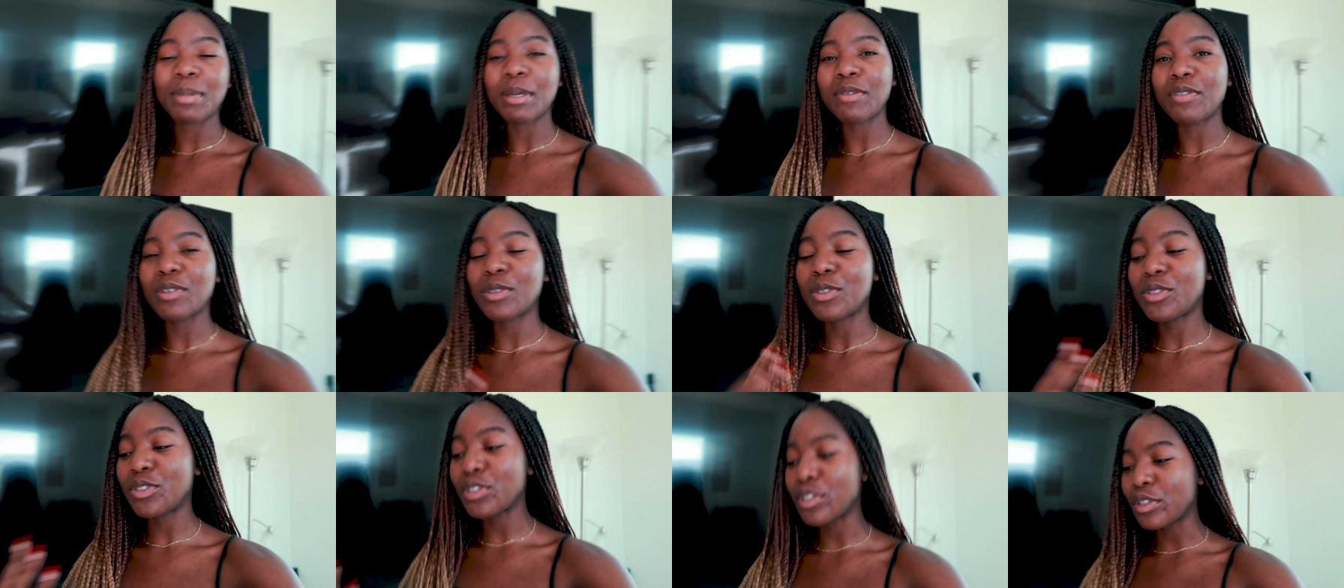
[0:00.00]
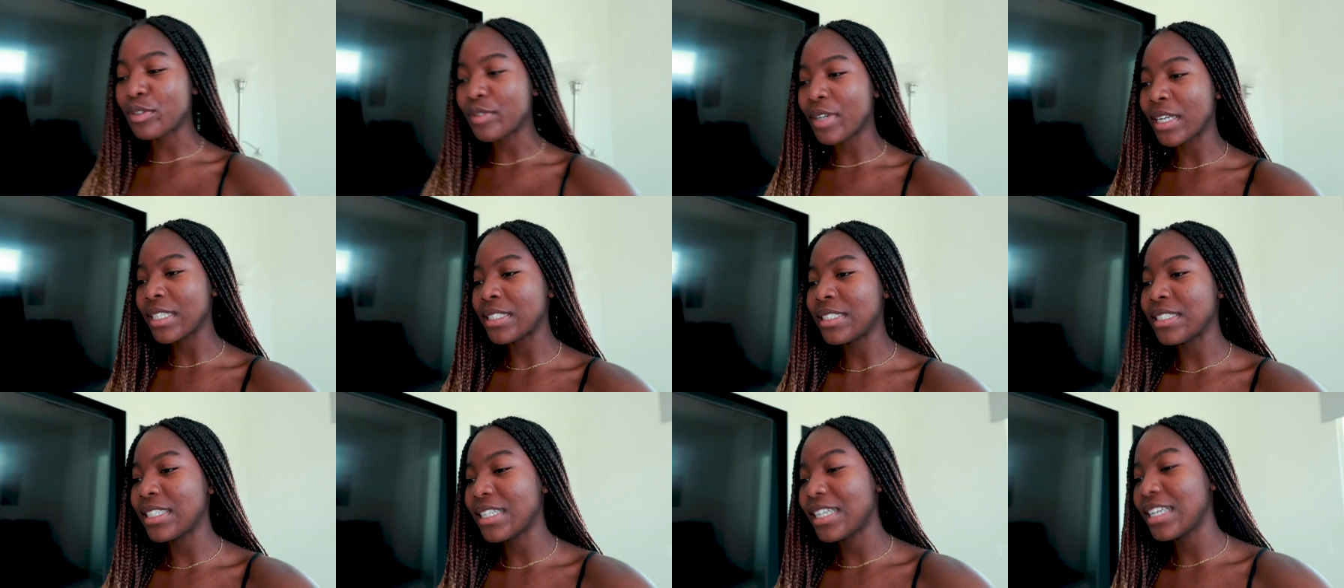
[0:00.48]
I feel so
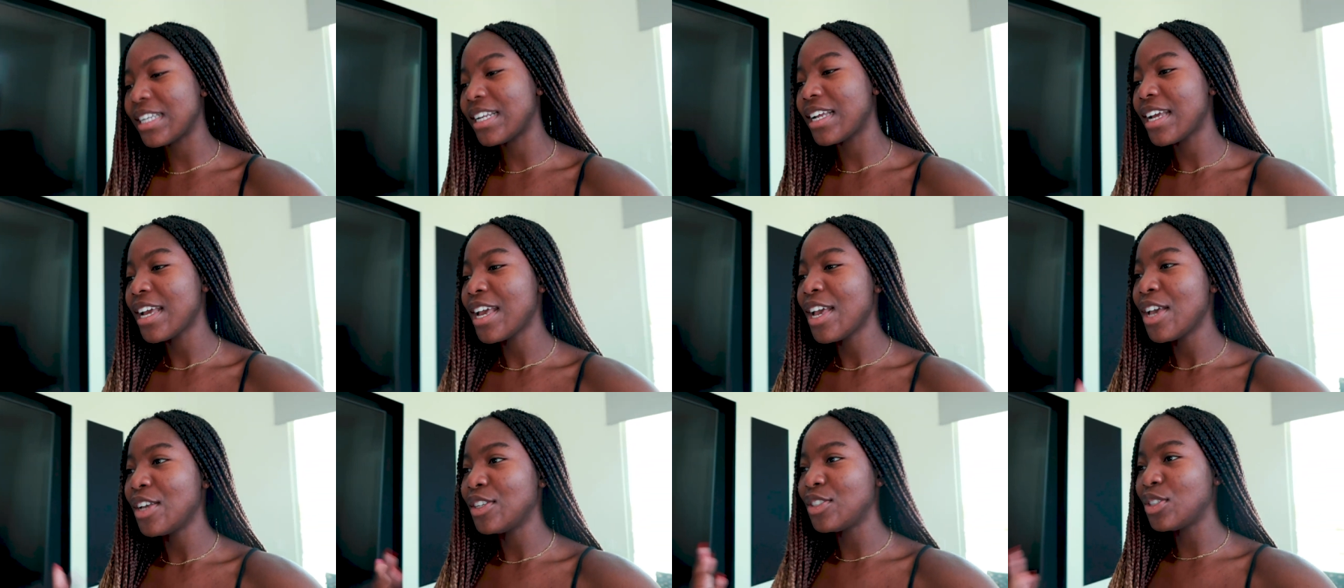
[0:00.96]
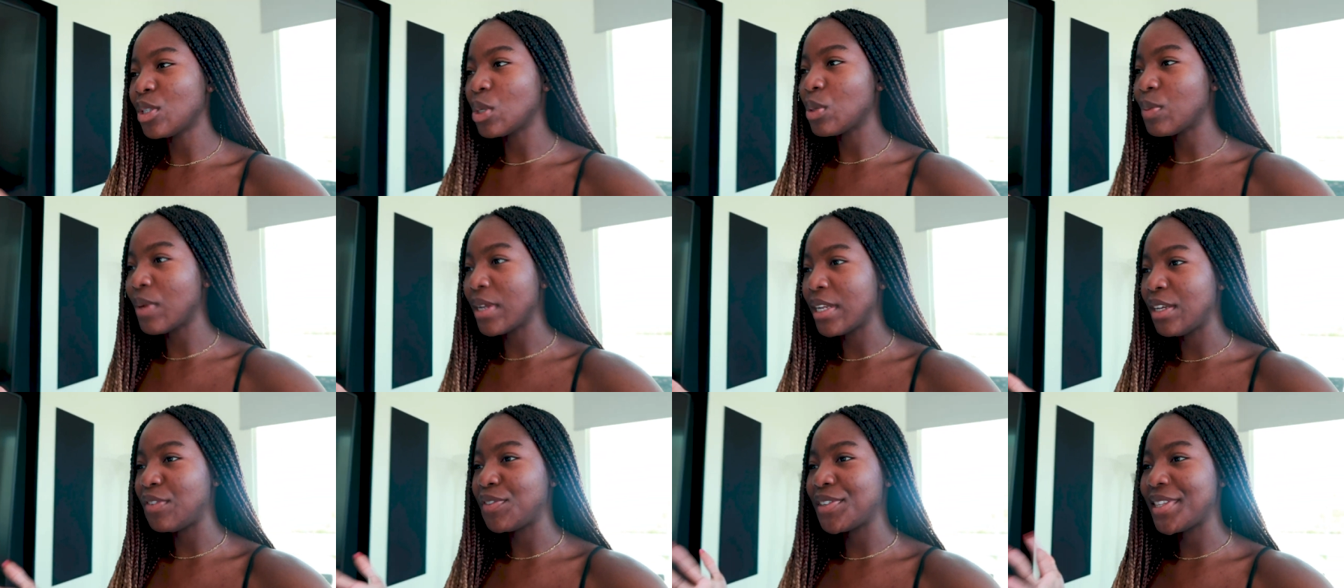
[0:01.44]
rested, so
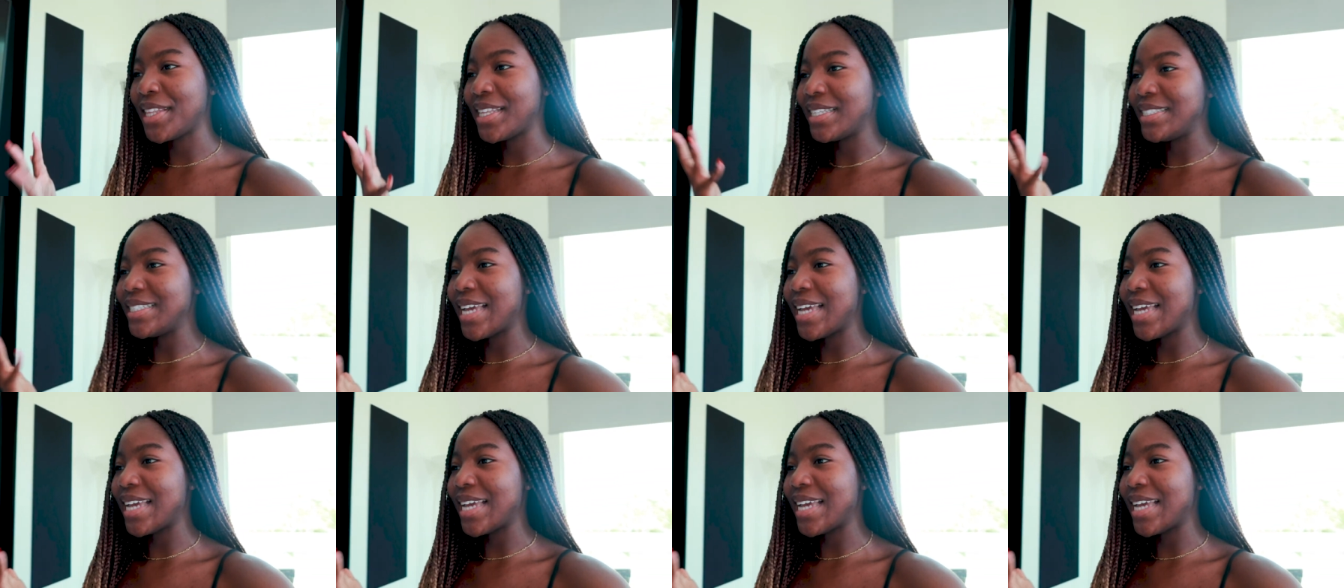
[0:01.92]
ready for the